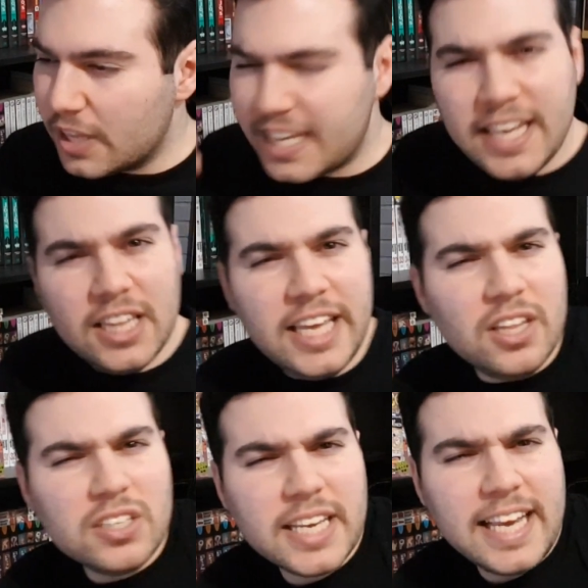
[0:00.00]
Like, he
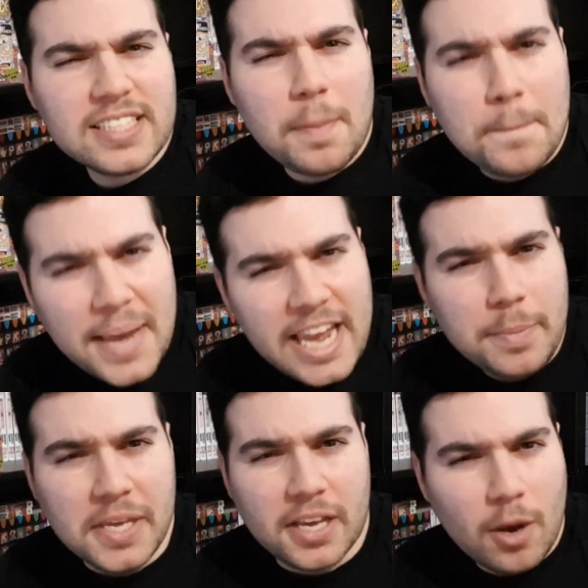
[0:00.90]
looks like he has a
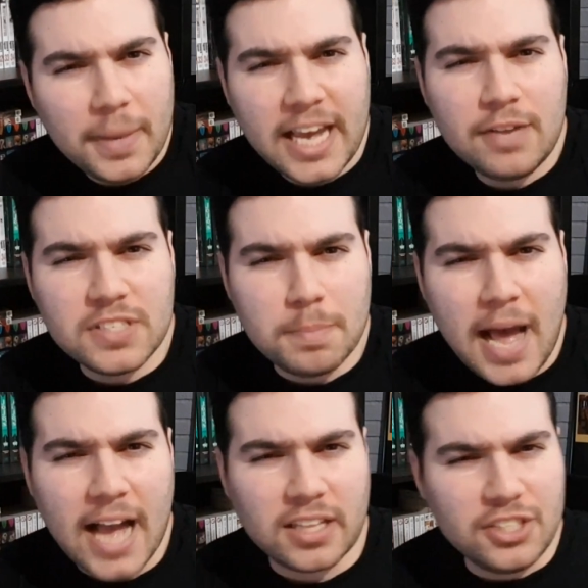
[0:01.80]
baby coming out of his
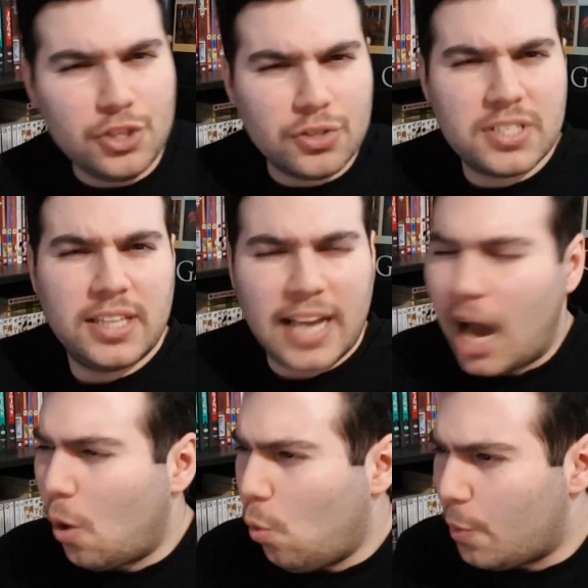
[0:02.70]
back. Like, do you understand, like,
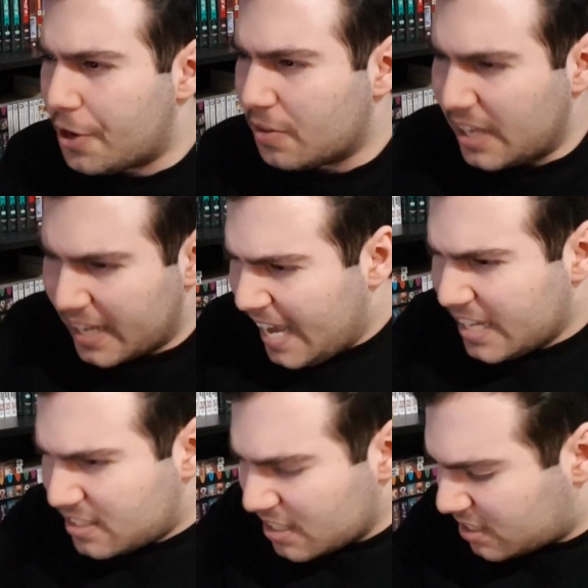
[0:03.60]
how weird, like,
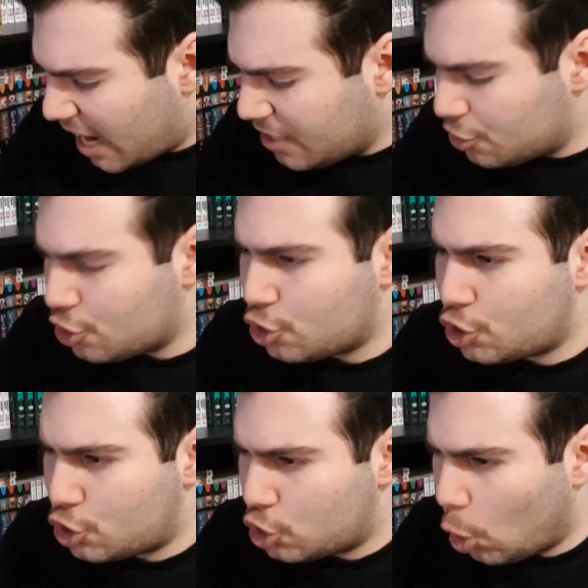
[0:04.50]
his design just looks
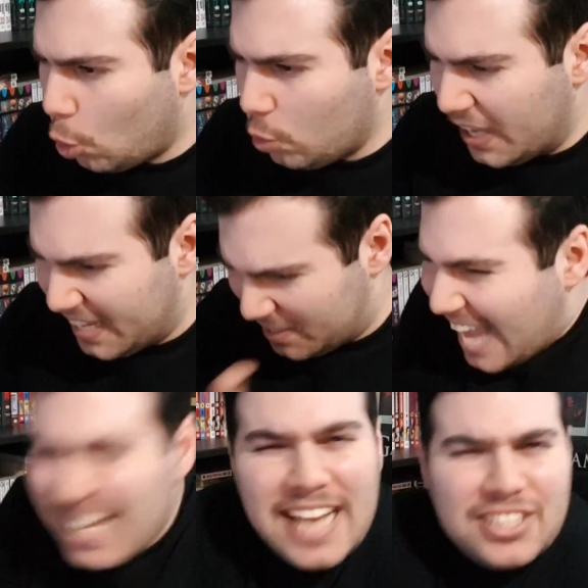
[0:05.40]
so, like,
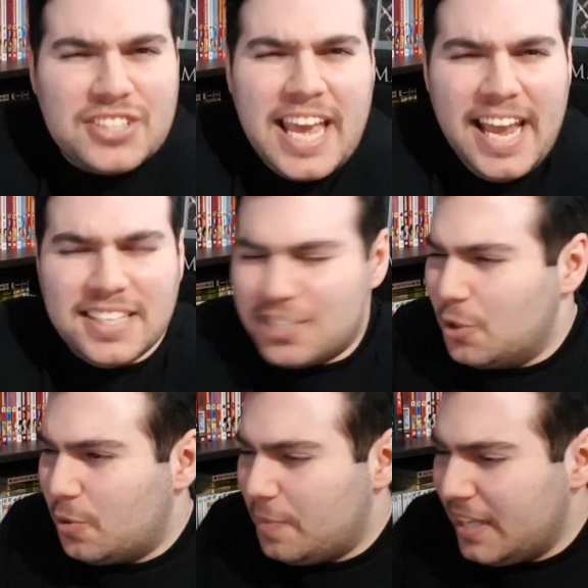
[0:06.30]
I just can't, you
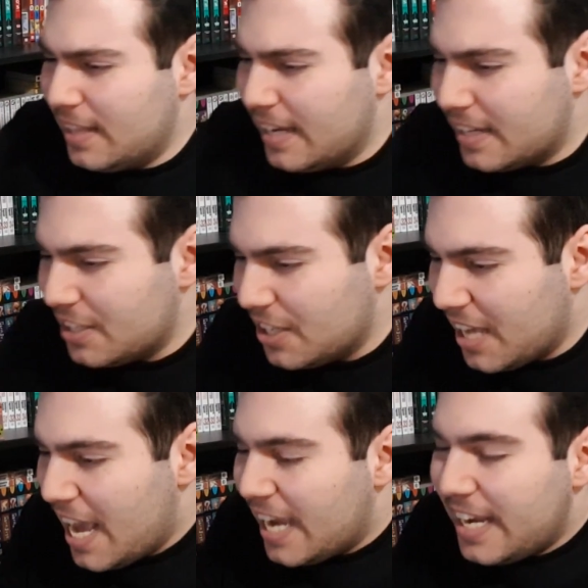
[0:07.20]
know what I mean? Like,
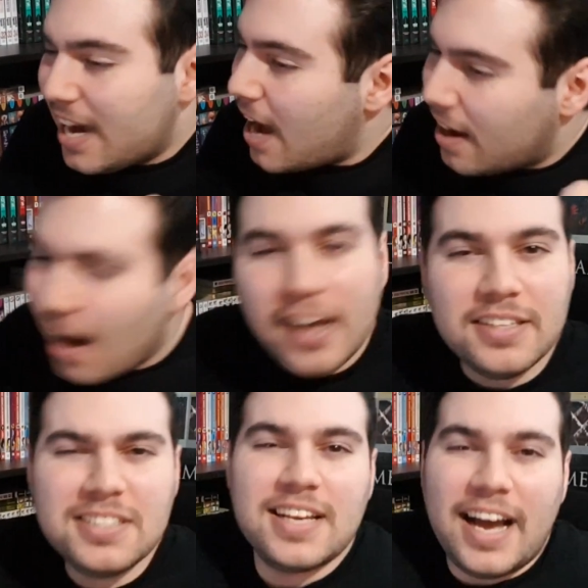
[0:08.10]
he got
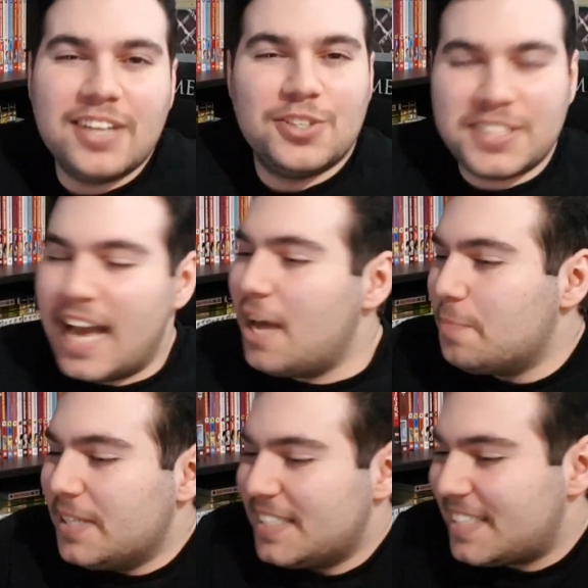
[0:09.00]
guns, I
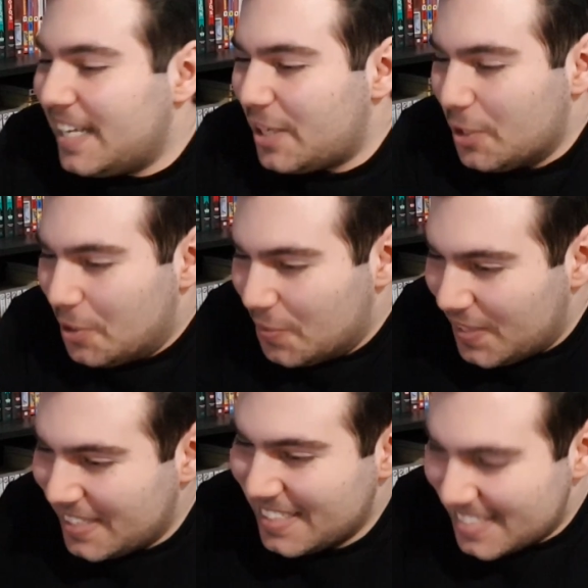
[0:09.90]
understand, but it's like, yo,
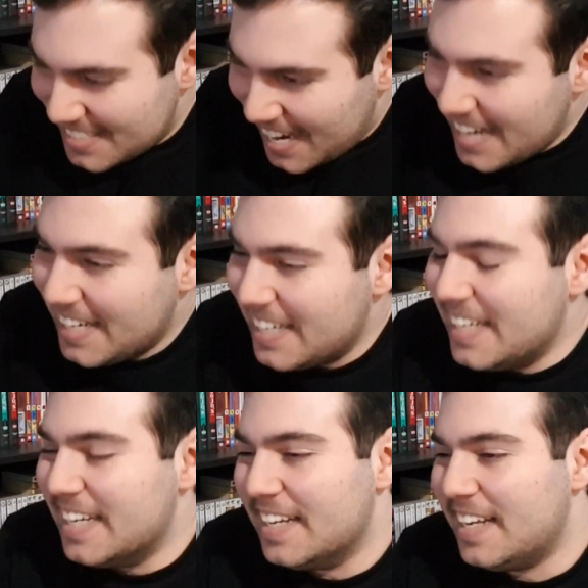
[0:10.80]
like, the designing
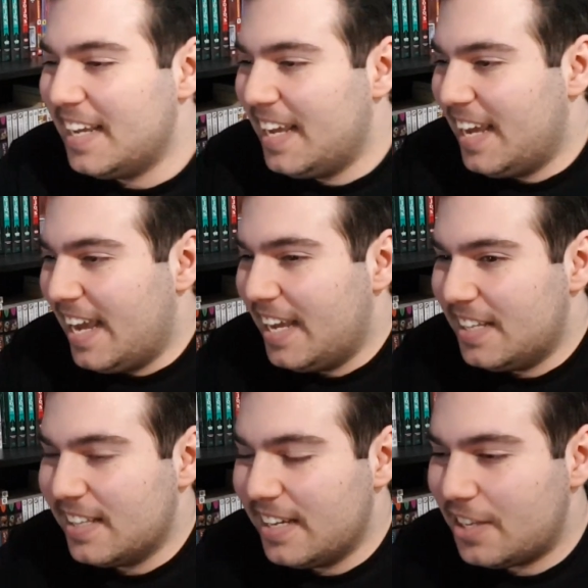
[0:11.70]
it.
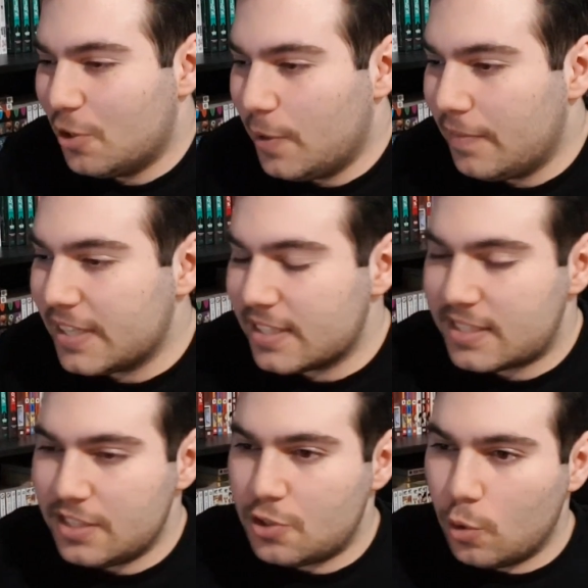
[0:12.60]
And, like, you know, we even get to
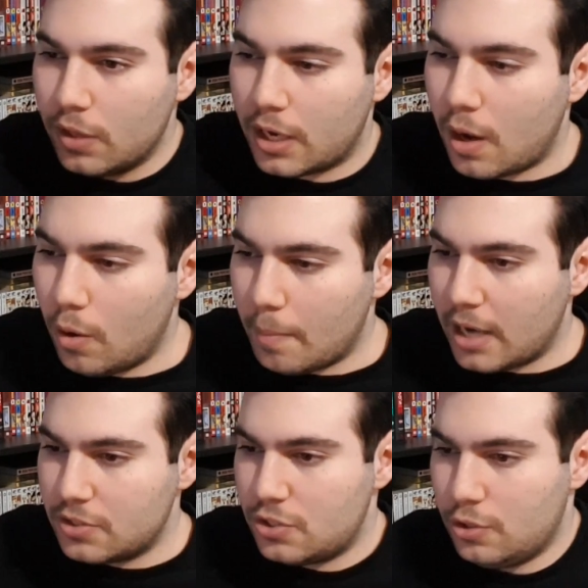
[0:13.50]
see, too, like,
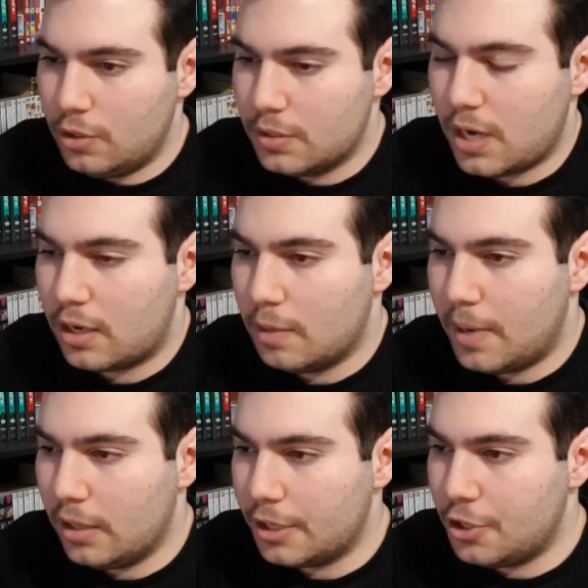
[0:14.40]
Kawamatsu, you know, talking
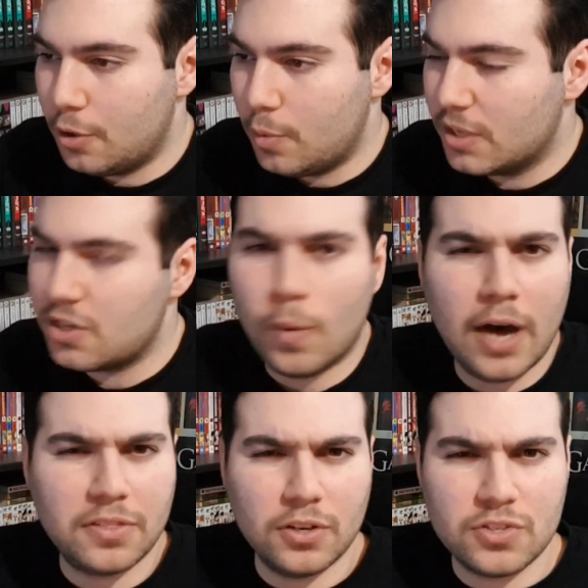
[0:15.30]
about, like, you know, he wants to go
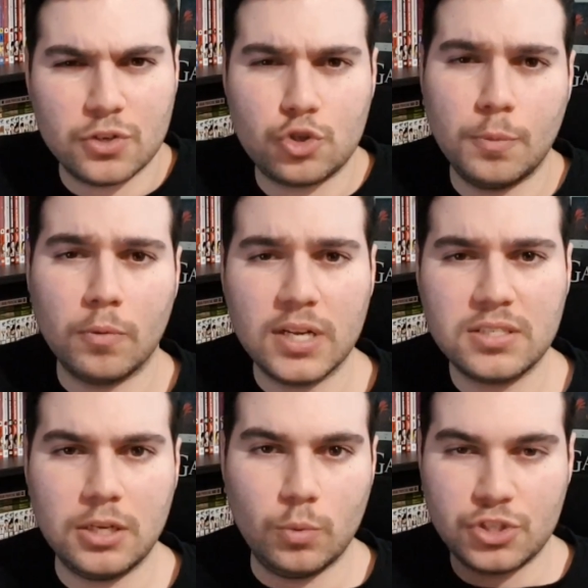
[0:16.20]
out there and start sumo
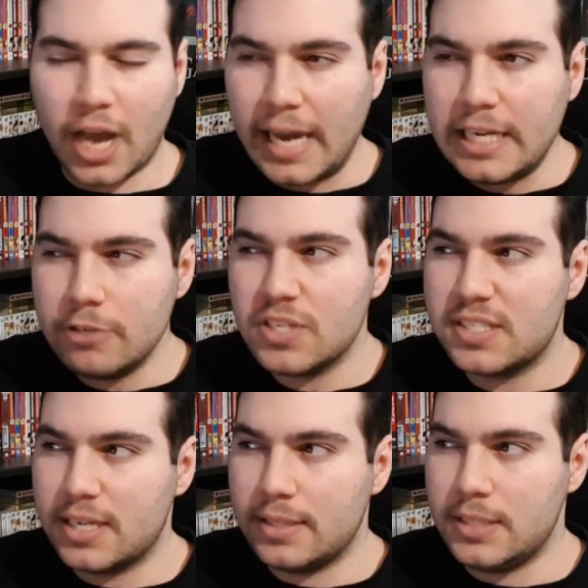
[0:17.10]
wrestling, which kind of gives
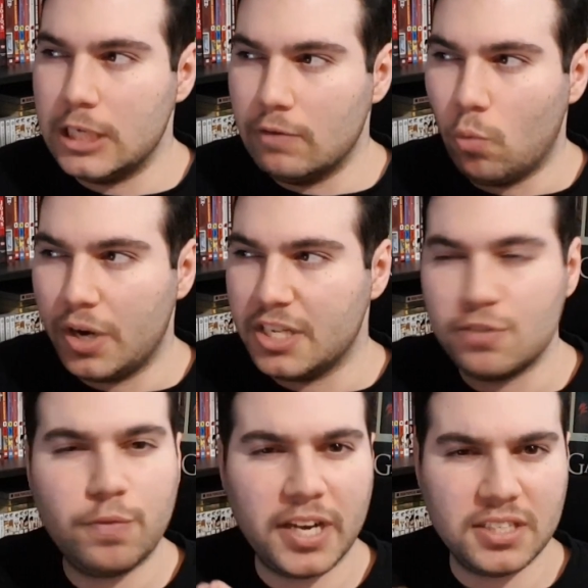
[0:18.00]
us an idea of what
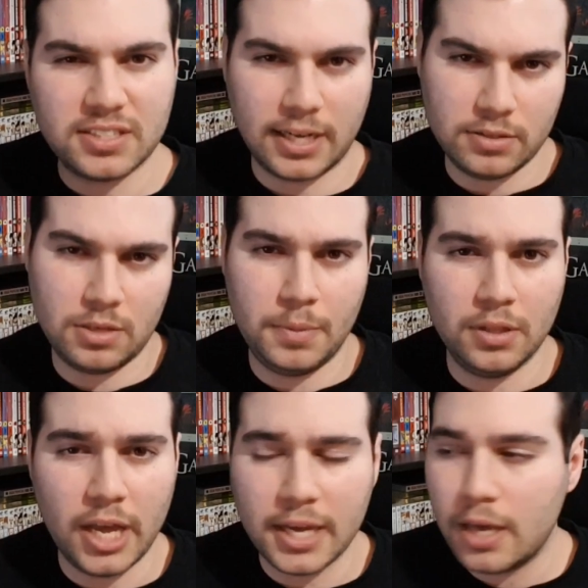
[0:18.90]
his fighting style is going to
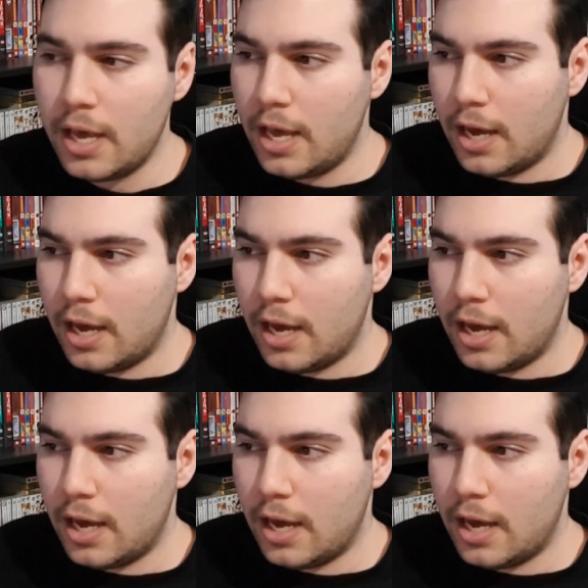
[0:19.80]
be like.